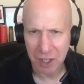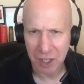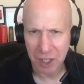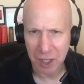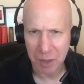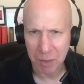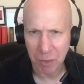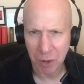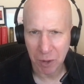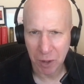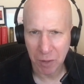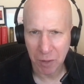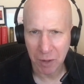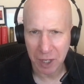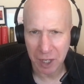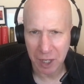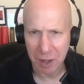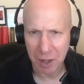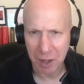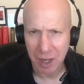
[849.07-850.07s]
He's proving
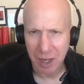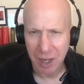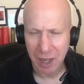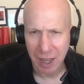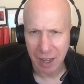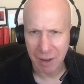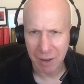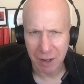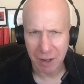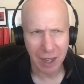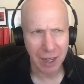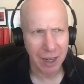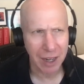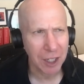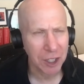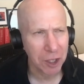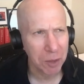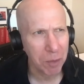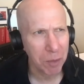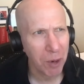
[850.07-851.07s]
it. And and I
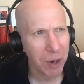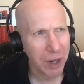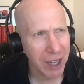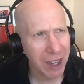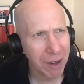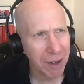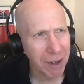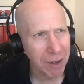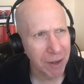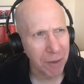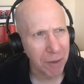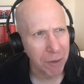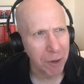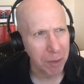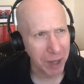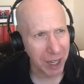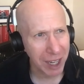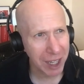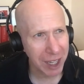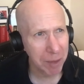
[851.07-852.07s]
should point out, you know, for a
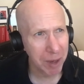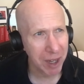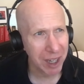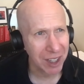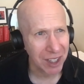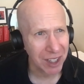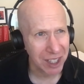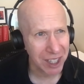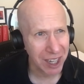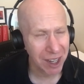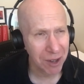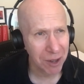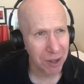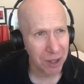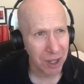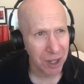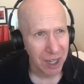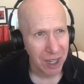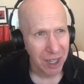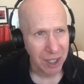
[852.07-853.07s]
black man in the South
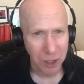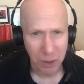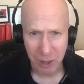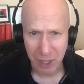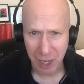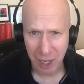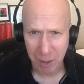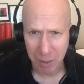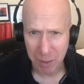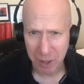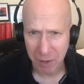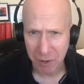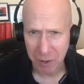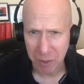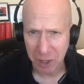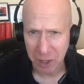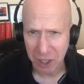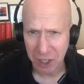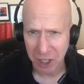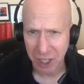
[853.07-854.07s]
to allow himself to be
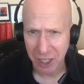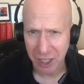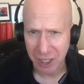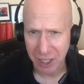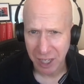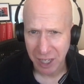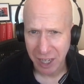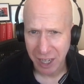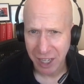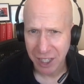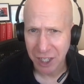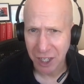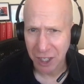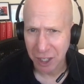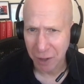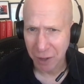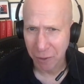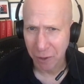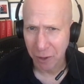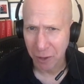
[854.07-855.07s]
jailed, it's a
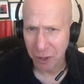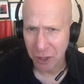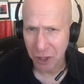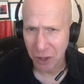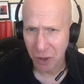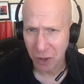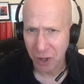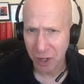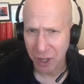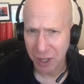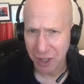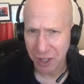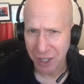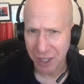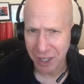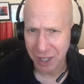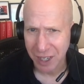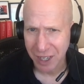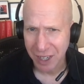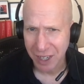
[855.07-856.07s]
different story than
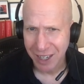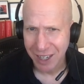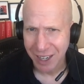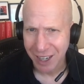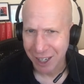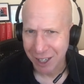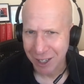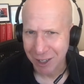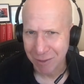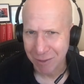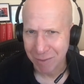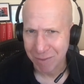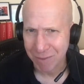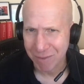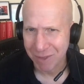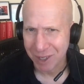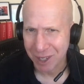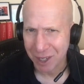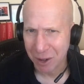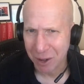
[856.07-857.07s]
um,
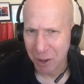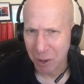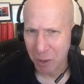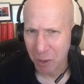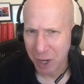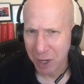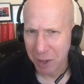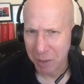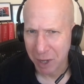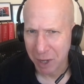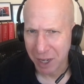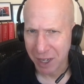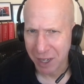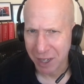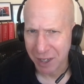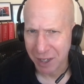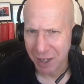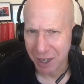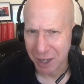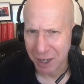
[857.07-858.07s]
you know a white
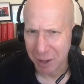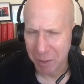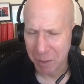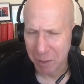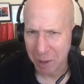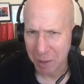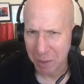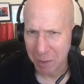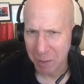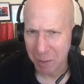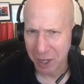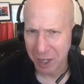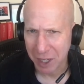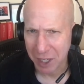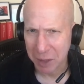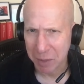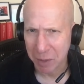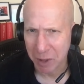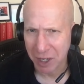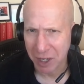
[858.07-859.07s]
man um, might
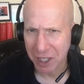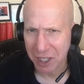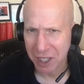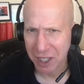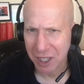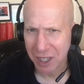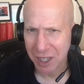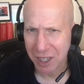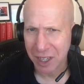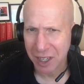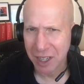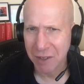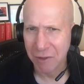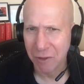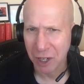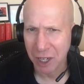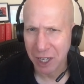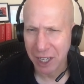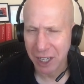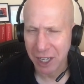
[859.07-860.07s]
experience, he
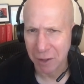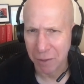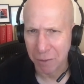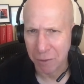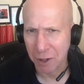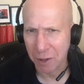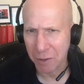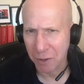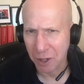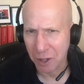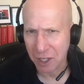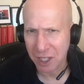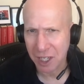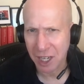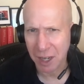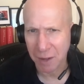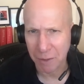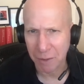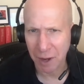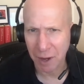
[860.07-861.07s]
really had to fear for his
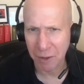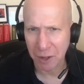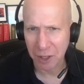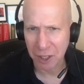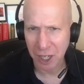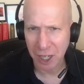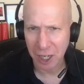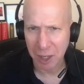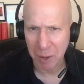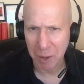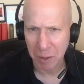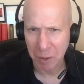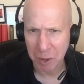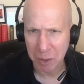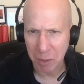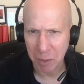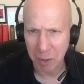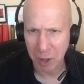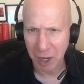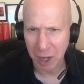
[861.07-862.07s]
life every time he was
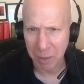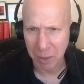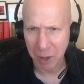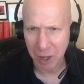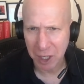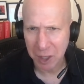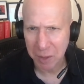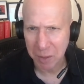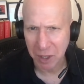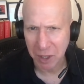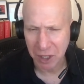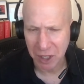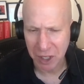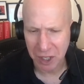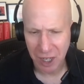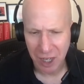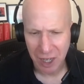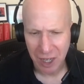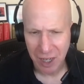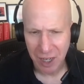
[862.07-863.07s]
put behind bars because
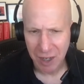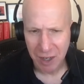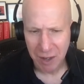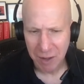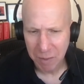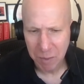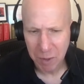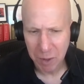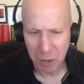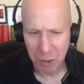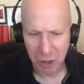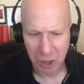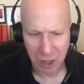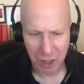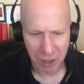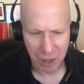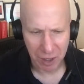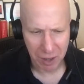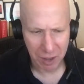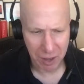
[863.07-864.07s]
people
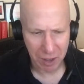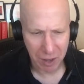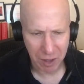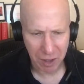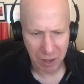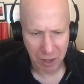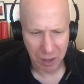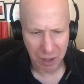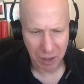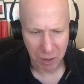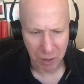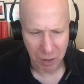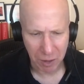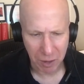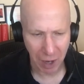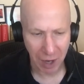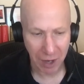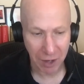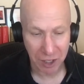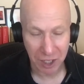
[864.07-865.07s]
could, you know,
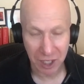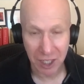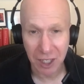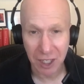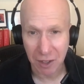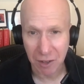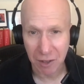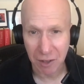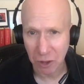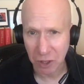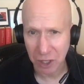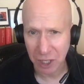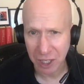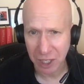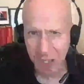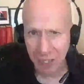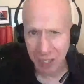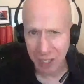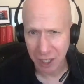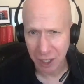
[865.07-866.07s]
Rand did
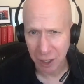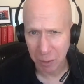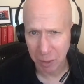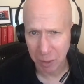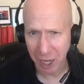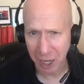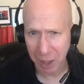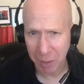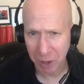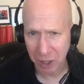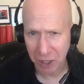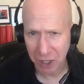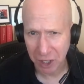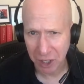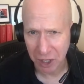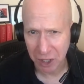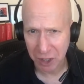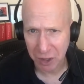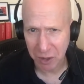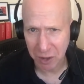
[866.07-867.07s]
routinely kill black
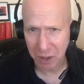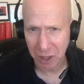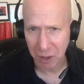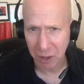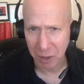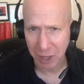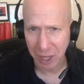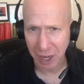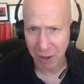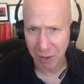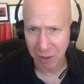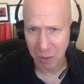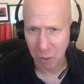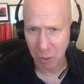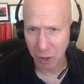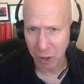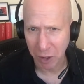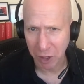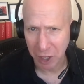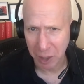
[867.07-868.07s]
prisoners, you know, without
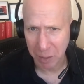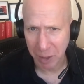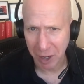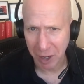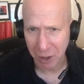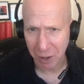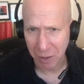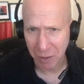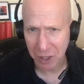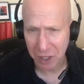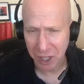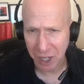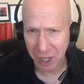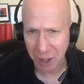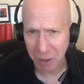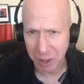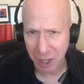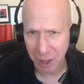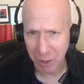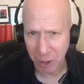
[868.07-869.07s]
worrying about oversight,
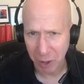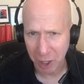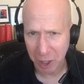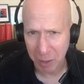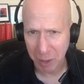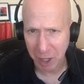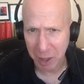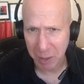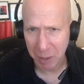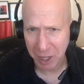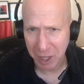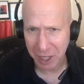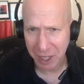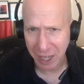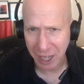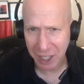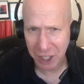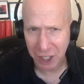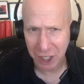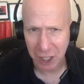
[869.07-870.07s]
without worrying about anybody
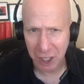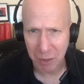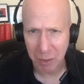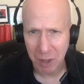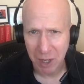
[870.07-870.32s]
catching them.